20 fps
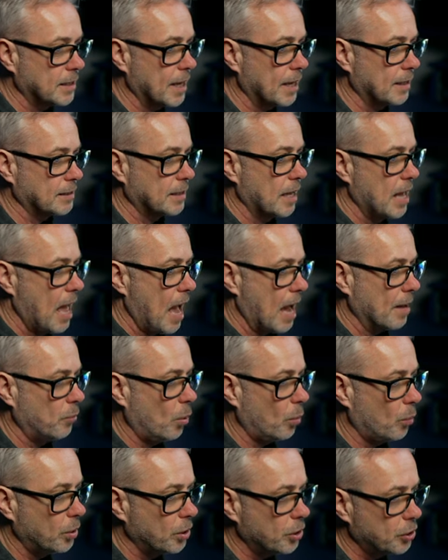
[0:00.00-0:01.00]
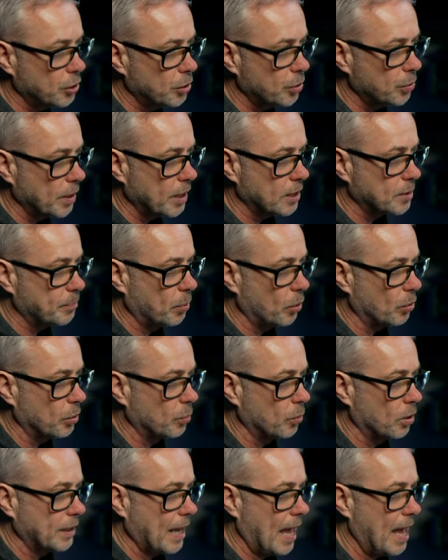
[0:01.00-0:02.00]
text, and what I want to do is put
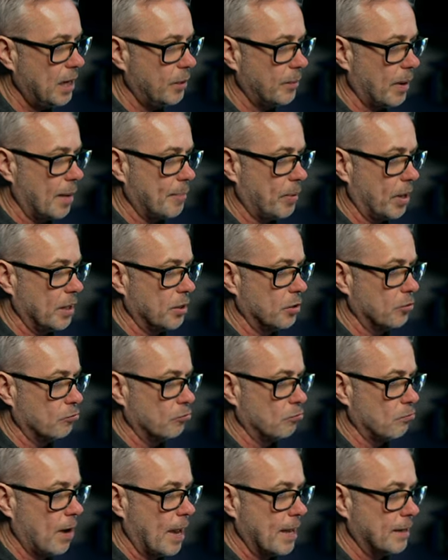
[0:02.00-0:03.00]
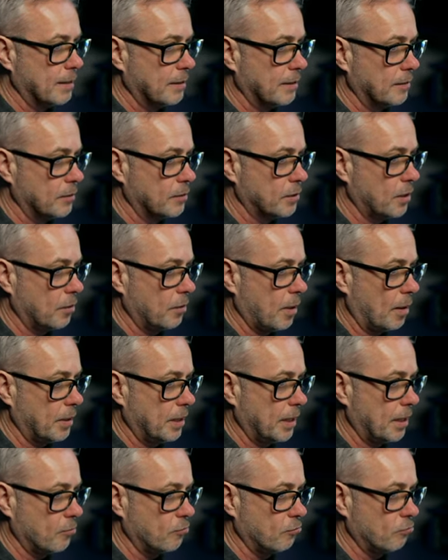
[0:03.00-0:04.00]
the word anywhere but in the red. So I'm
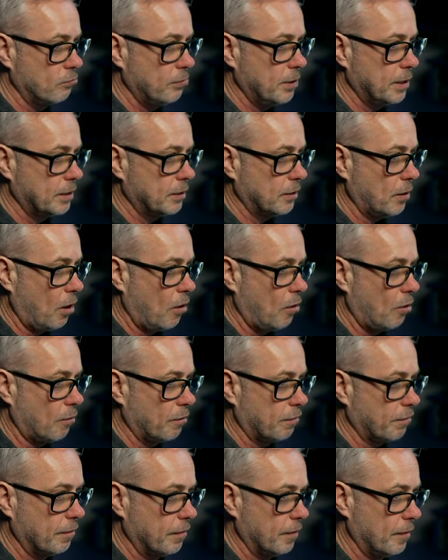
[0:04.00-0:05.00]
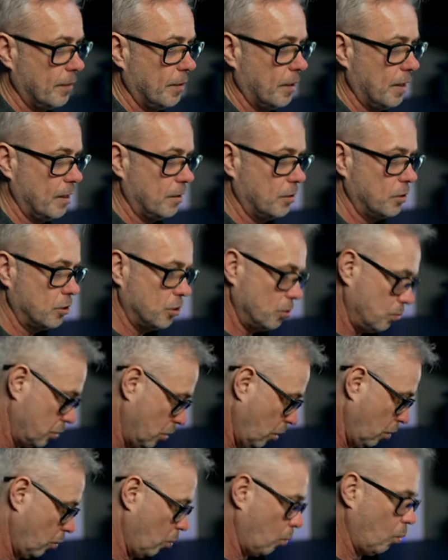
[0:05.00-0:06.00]
going to get rid of "you
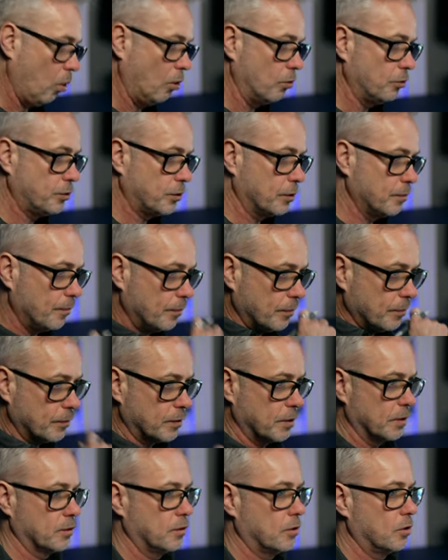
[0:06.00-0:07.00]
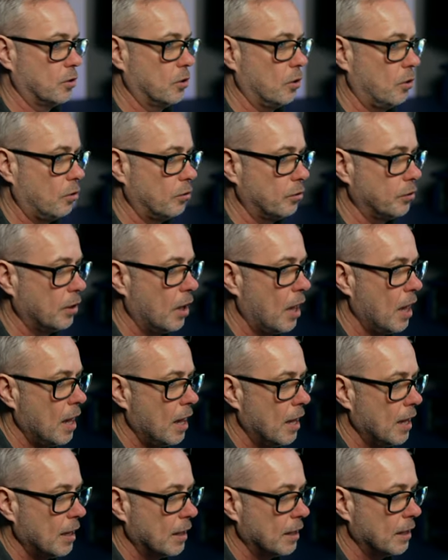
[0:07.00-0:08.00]
got what," so that's gone.
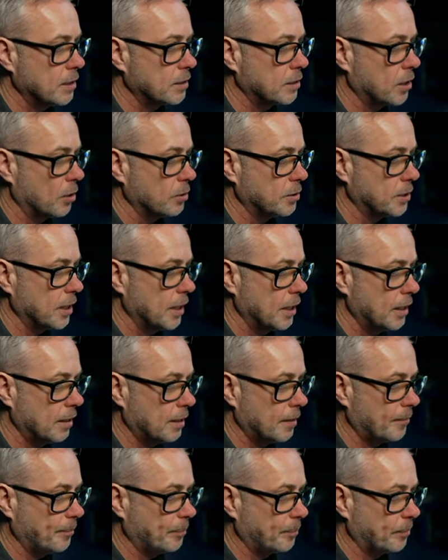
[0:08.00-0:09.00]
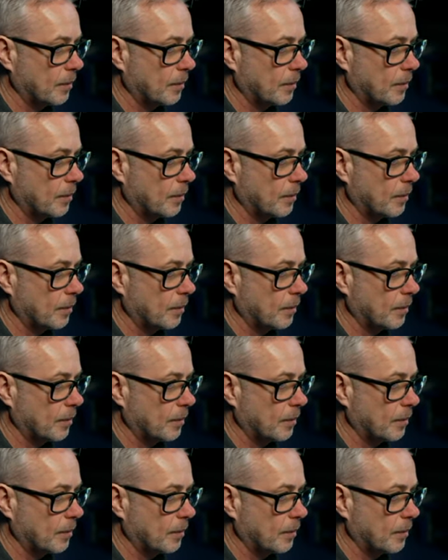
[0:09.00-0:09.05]
Let's go to here,